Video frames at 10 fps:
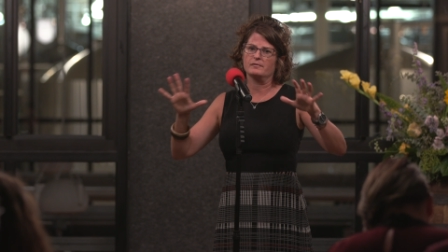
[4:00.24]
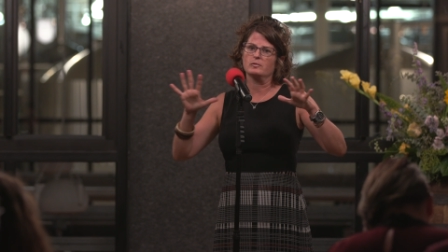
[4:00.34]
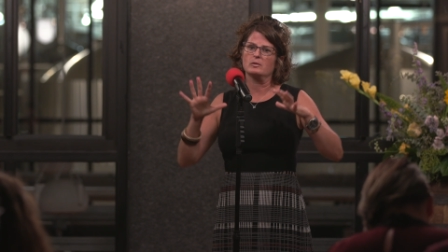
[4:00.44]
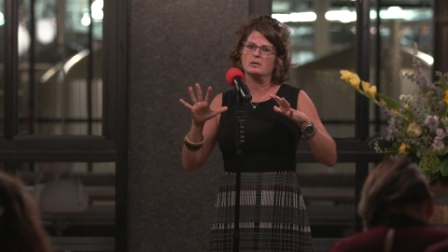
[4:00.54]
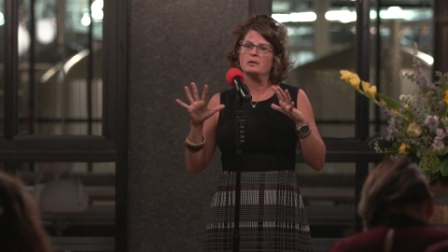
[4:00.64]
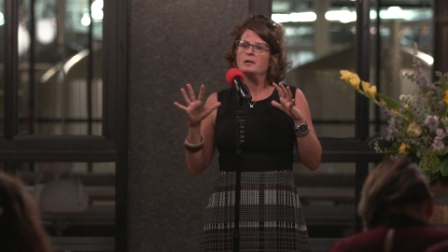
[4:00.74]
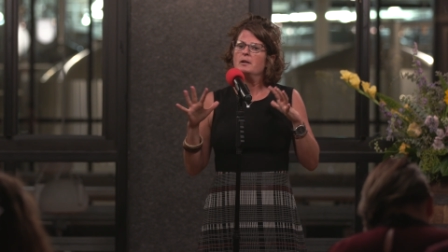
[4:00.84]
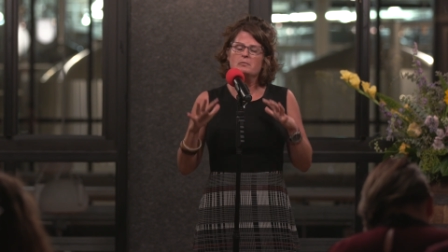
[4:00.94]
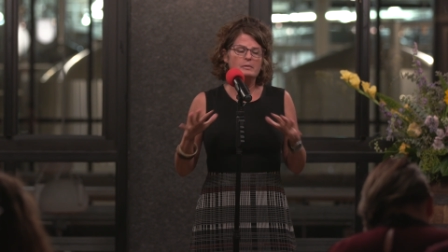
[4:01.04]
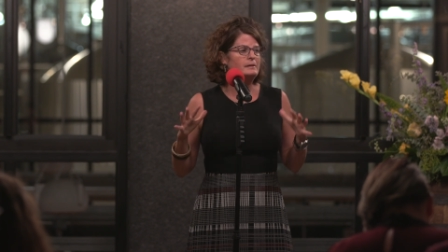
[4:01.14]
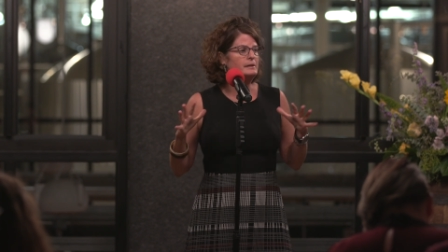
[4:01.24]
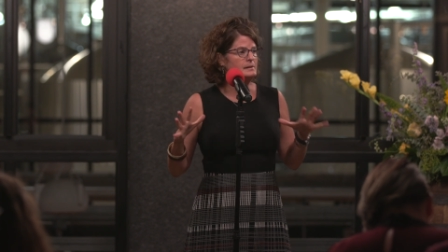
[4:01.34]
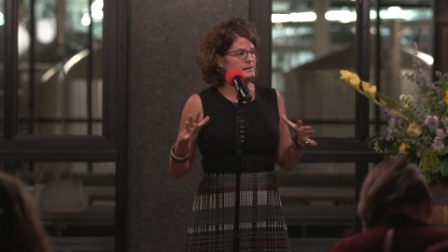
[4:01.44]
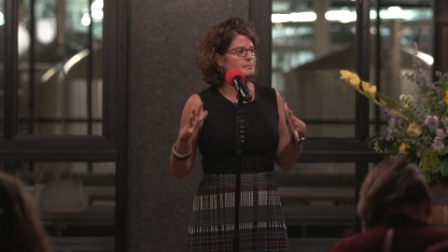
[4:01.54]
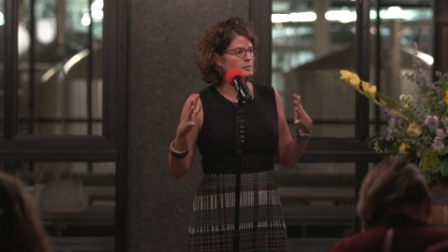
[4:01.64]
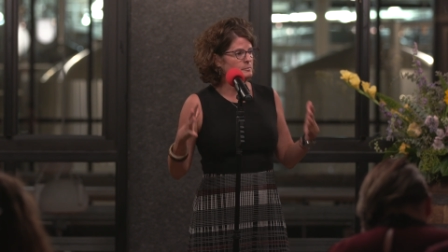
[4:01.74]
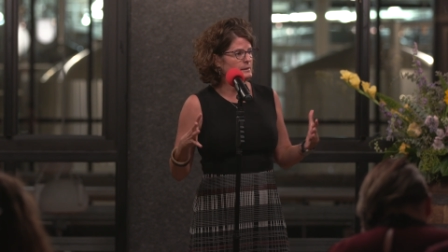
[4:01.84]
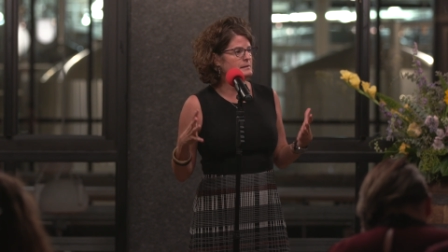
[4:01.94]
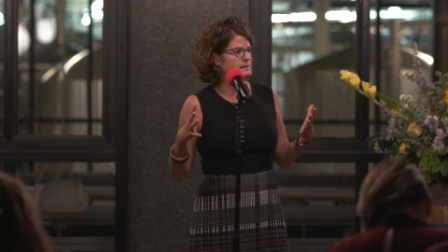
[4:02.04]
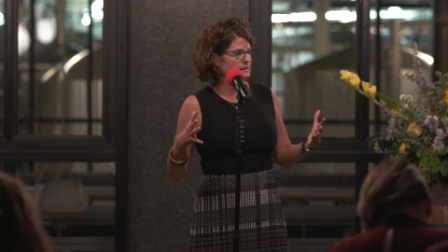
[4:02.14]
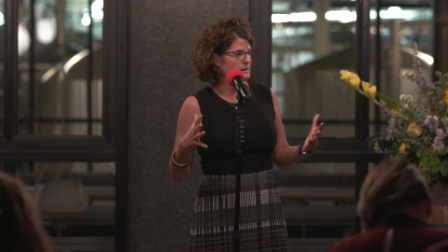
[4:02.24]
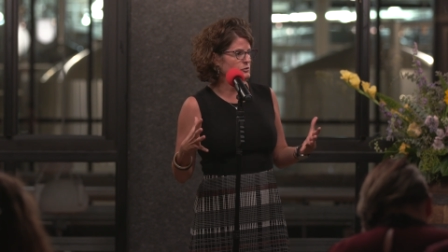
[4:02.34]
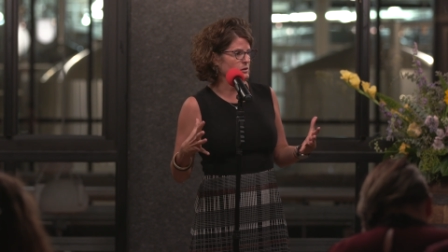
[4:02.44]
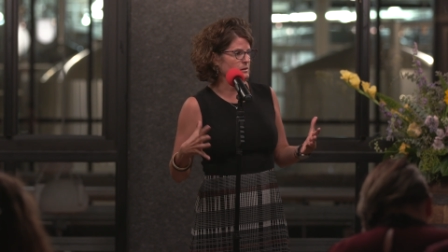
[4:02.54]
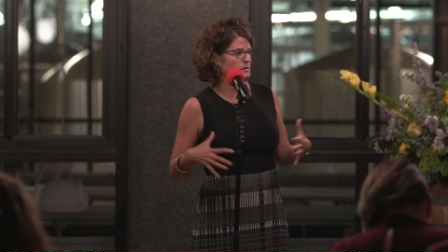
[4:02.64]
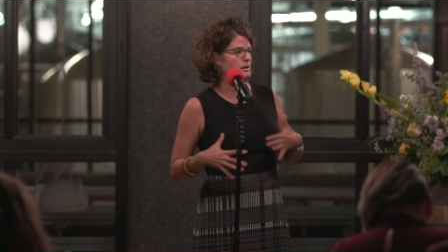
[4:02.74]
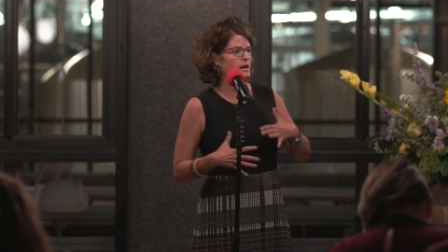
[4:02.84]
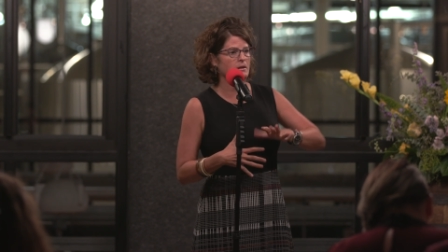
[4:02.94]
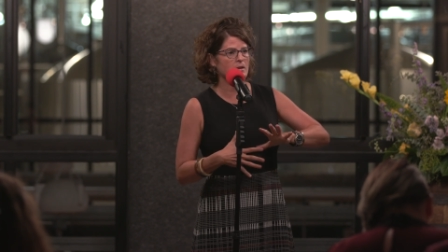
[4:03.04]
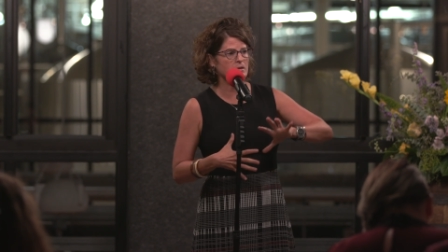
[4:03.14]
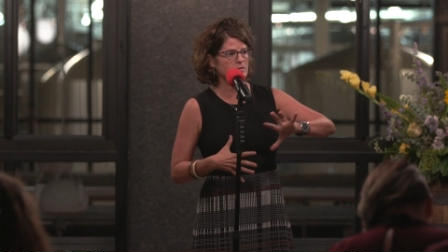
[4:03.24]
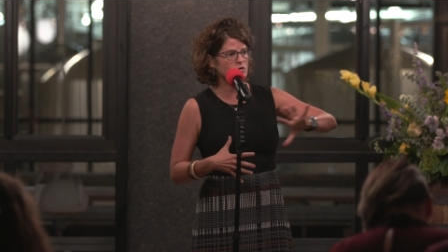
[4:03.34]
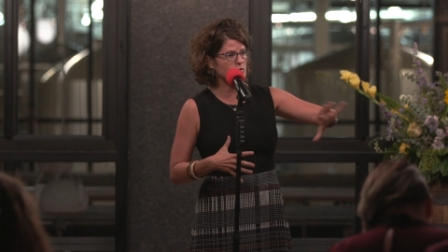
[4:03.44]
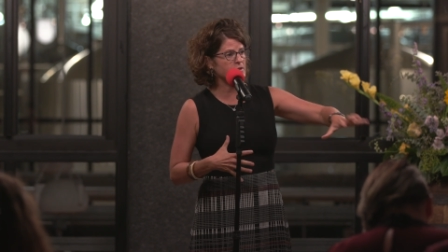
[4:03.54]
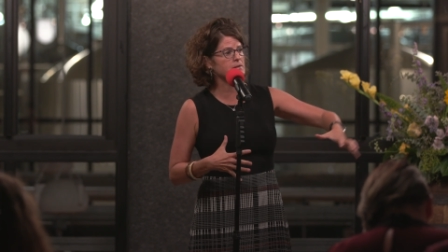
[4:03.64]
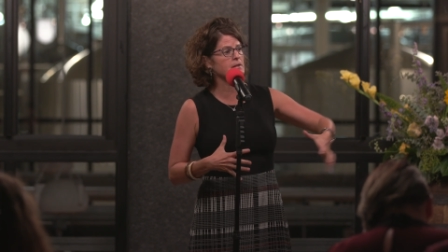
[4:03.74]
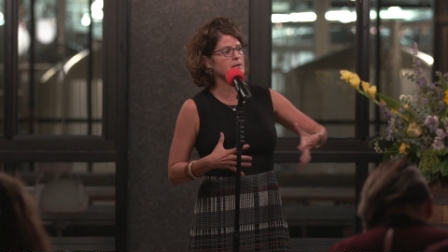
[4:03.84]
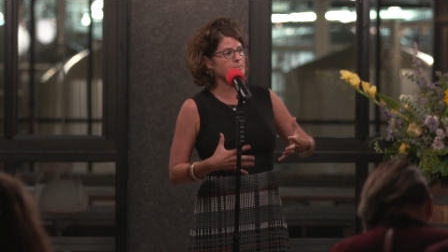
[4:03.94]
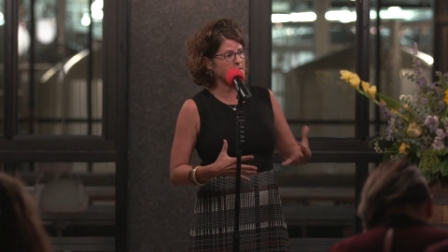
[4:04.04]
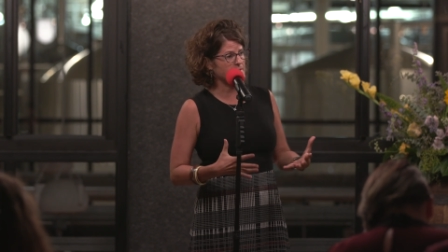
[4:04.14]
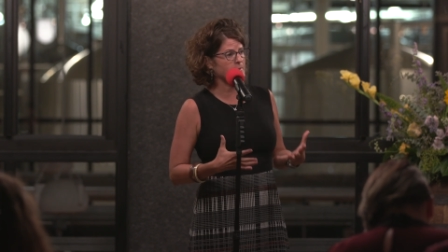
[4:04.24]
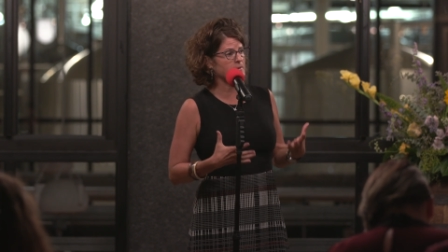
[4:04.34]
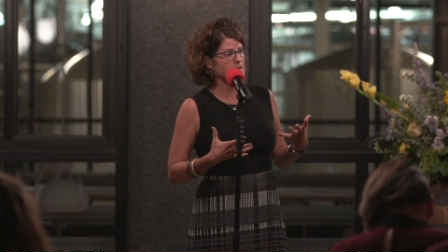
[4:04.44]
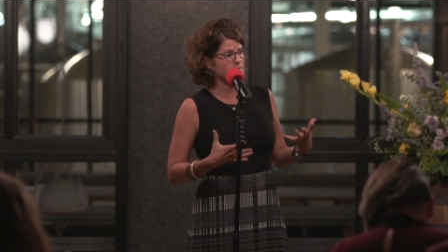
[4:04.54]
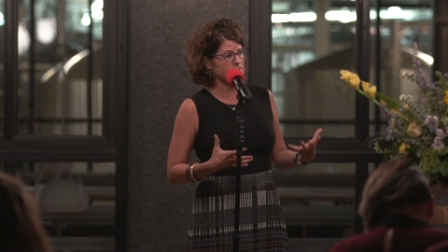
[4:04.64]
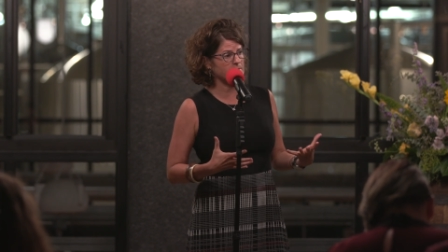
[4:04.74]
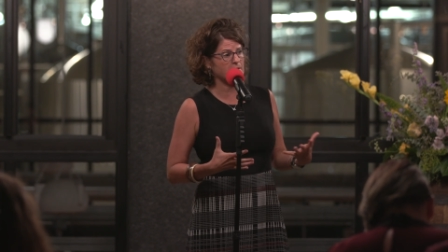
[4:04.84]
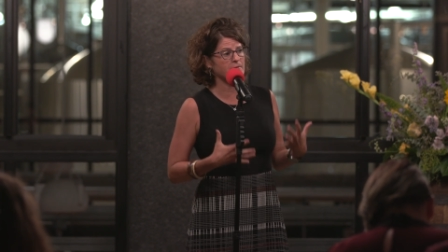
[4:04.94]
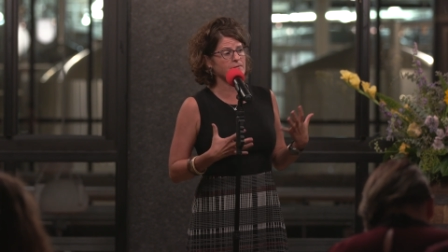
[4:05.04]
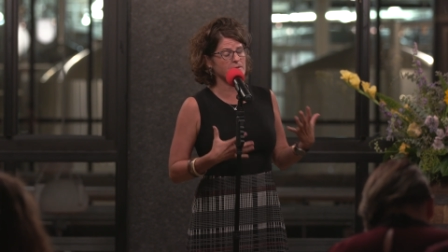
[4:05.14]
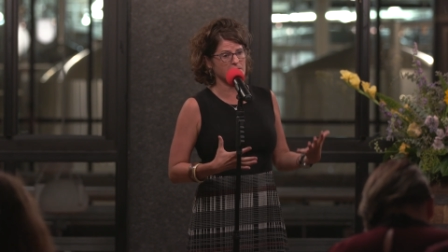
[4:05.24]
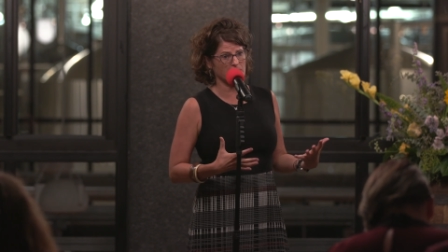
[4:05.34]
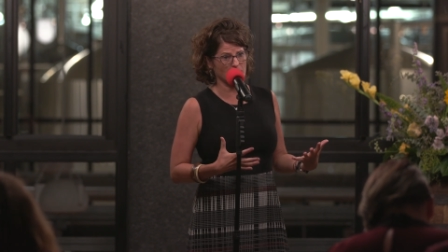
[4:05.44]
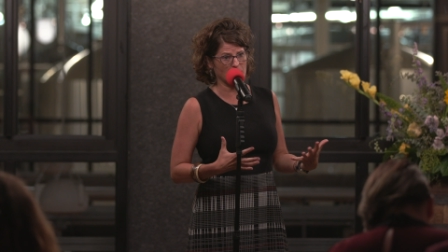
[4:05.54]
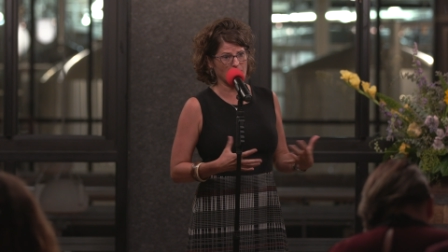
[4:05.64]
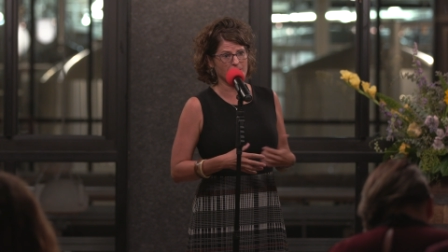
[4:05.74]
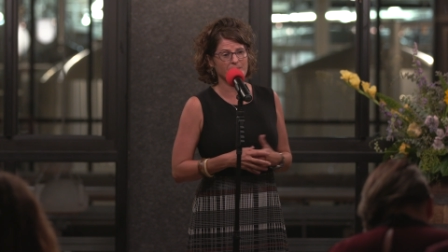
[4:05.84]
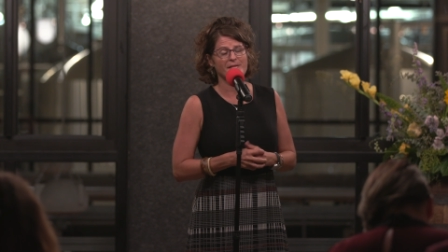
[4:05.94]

floor, really simple, basic kitchen, and the joist in the basement that it was safe and secure.